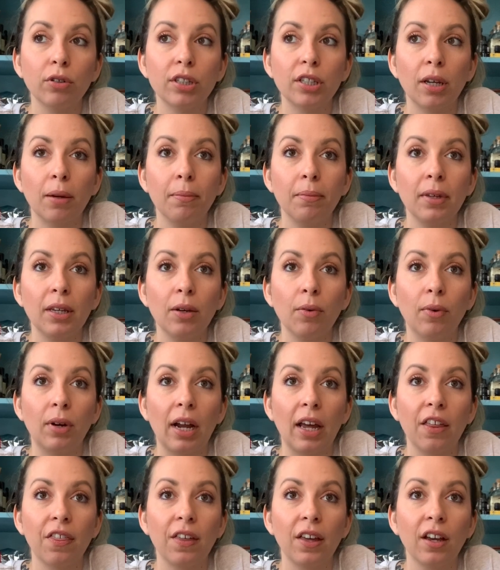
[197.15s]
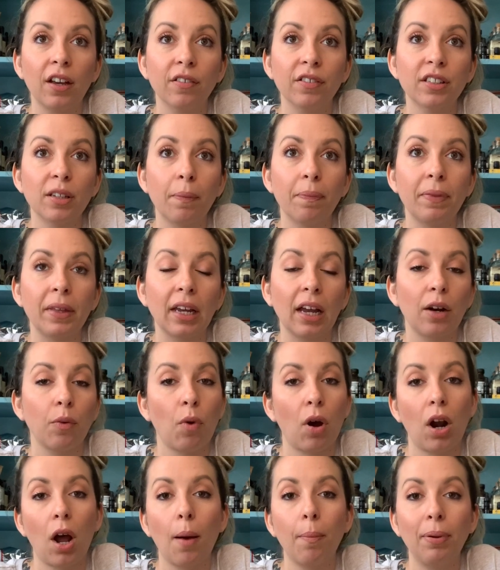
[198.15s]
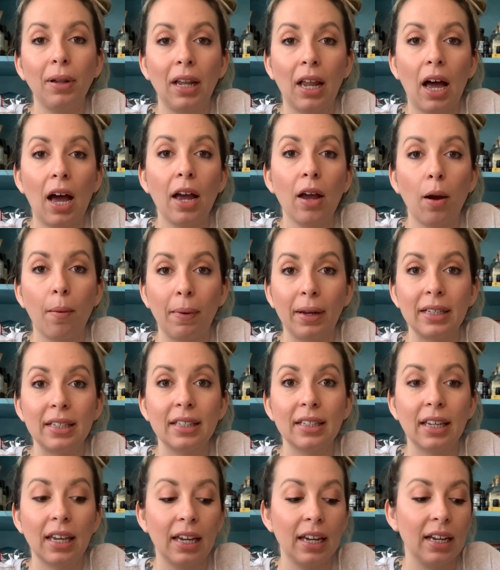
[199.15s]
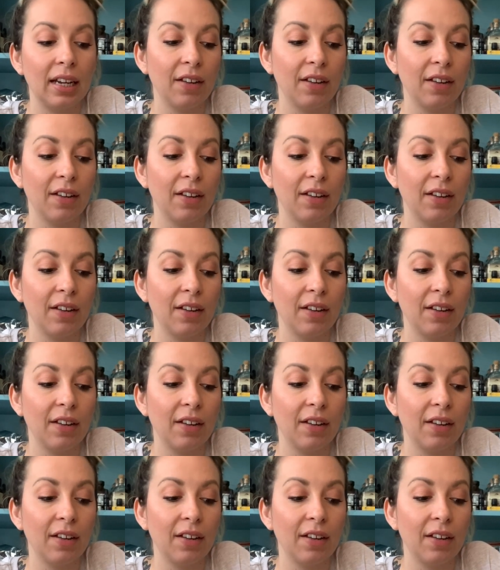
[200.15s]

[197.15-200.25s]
to me, when I think of something I'd want to apply on my skin,